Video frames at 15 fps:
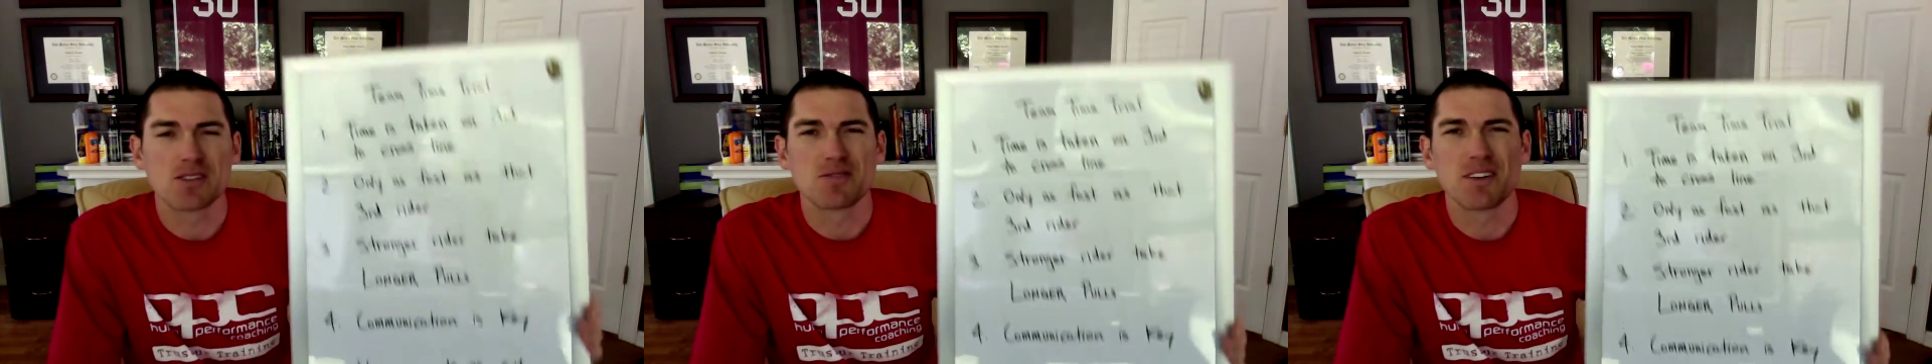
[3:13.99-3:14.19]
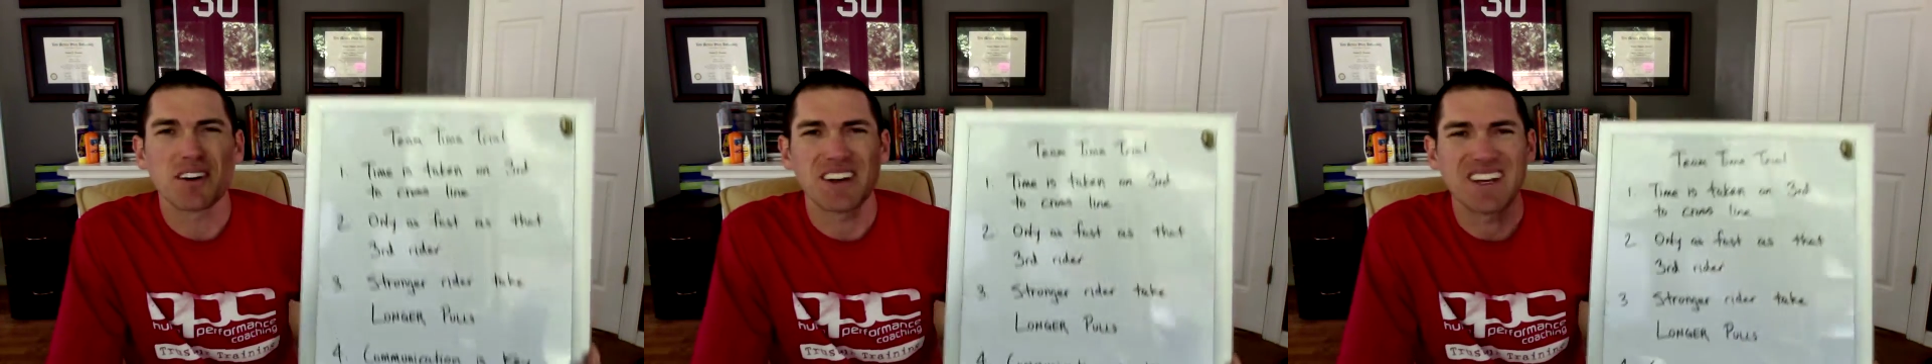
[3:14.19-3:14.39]
it's
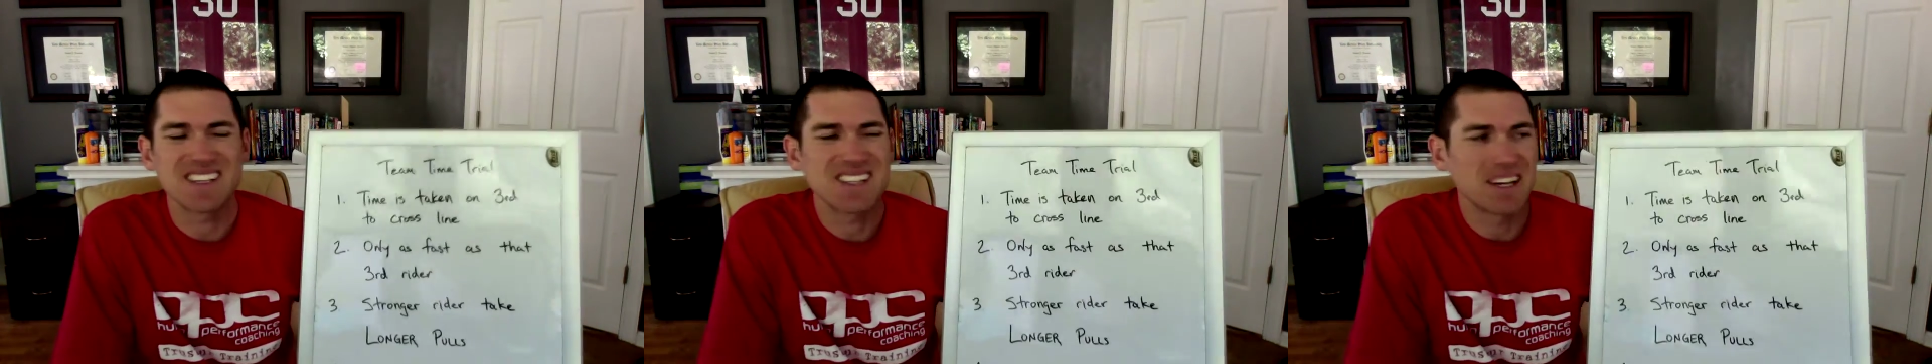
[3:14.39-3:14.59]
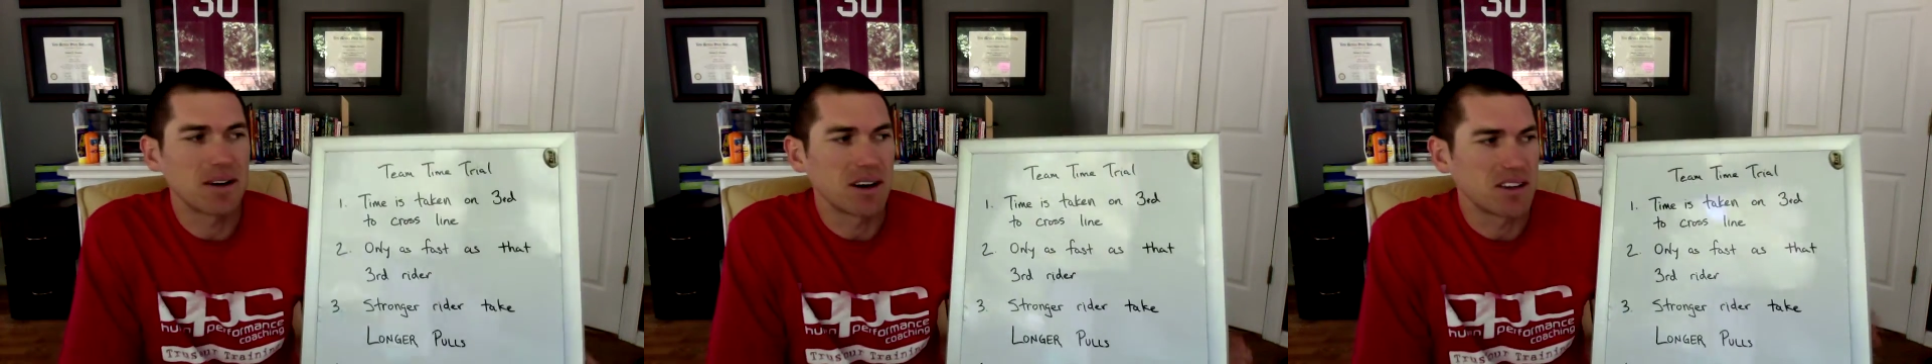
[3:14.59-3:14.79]
very easy
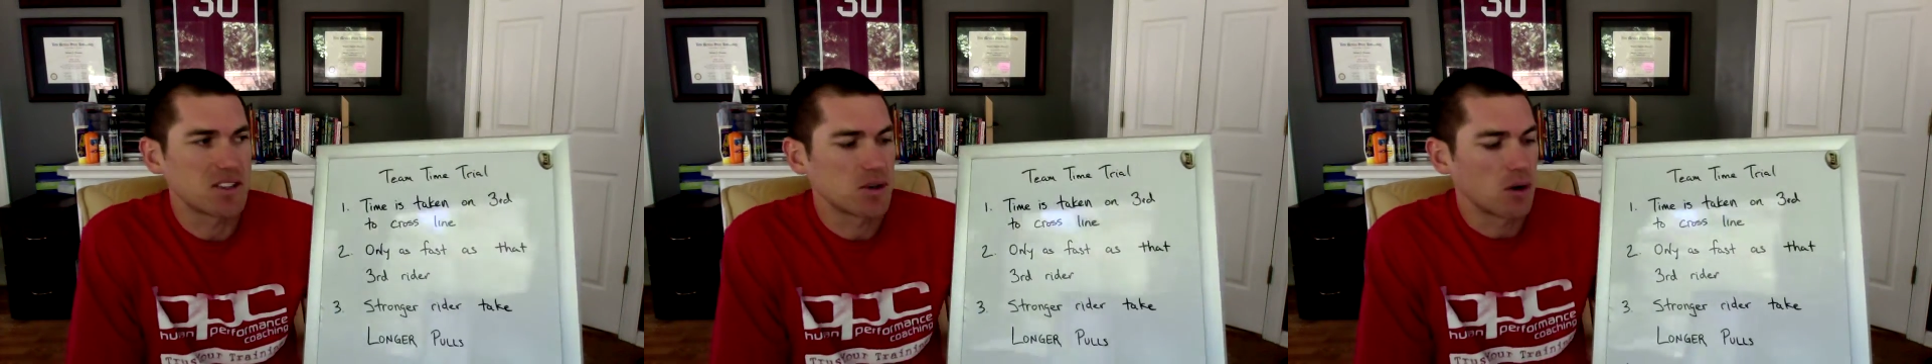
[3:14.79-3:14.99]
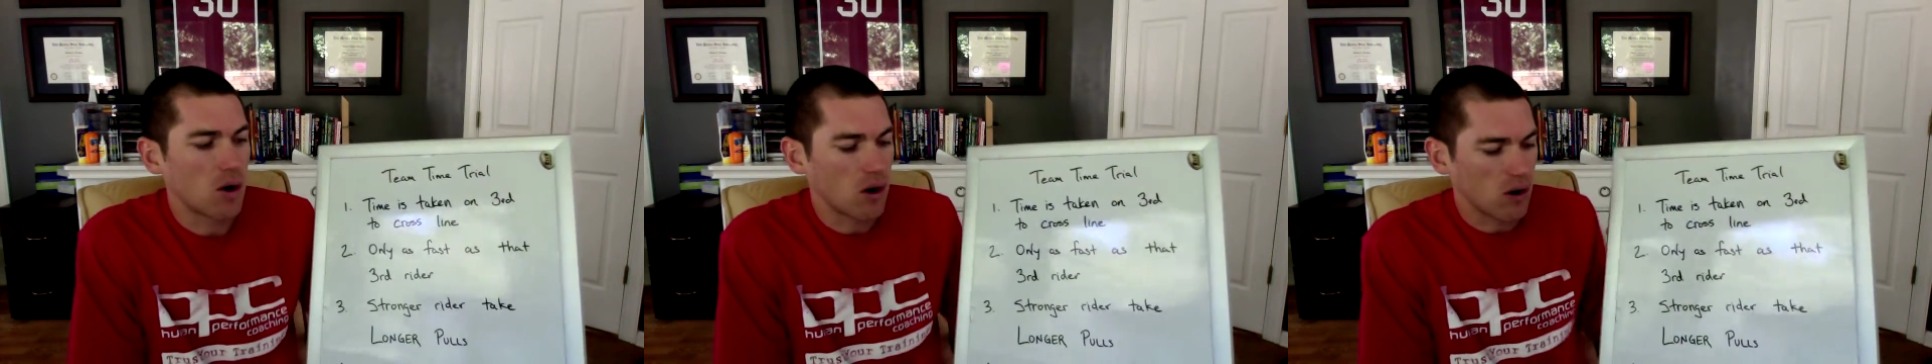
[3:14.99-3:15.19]
to go out
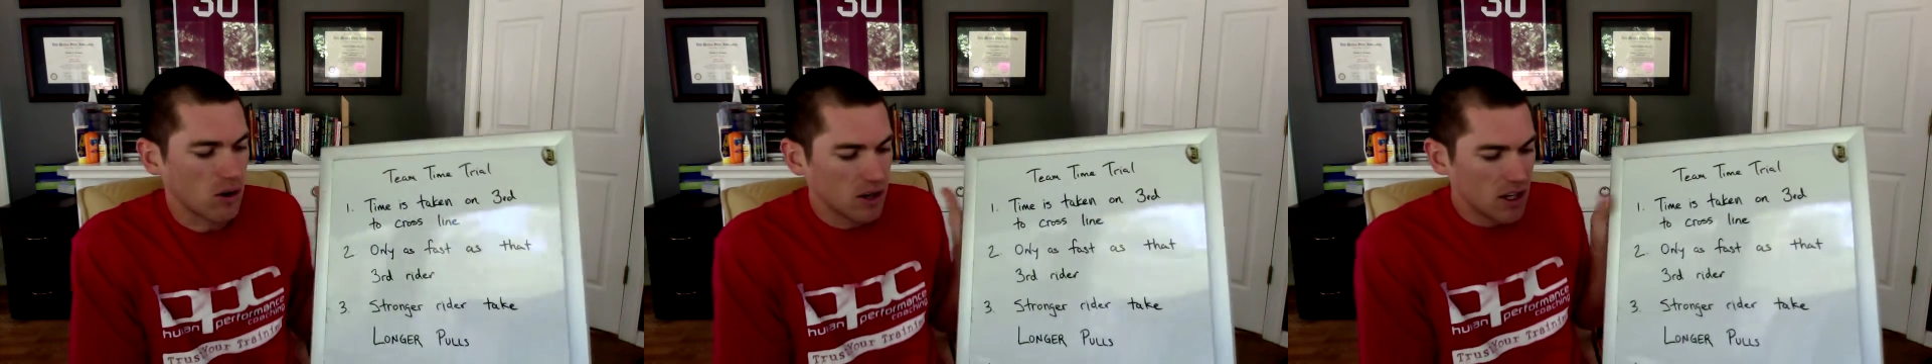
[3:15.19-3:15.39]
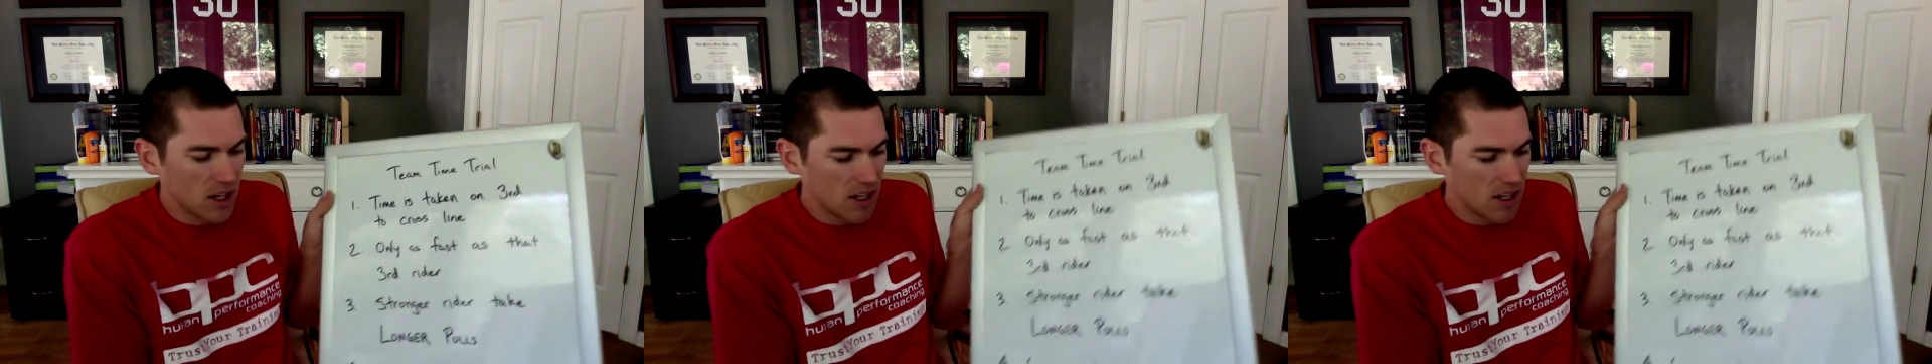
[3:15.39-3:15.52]
too hard.